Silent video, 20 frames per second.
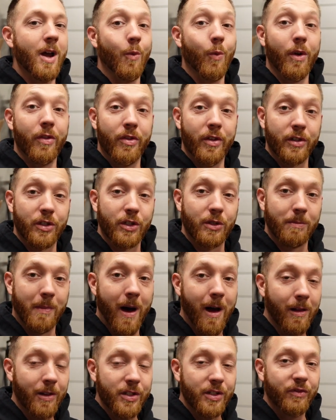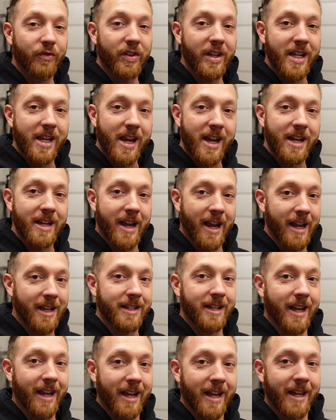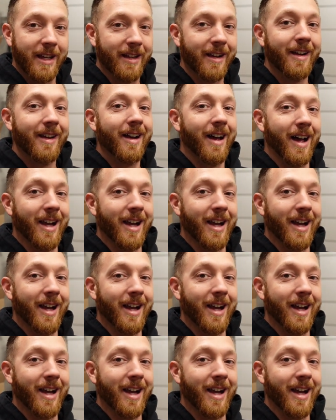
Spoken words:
with the smallest V8 head to head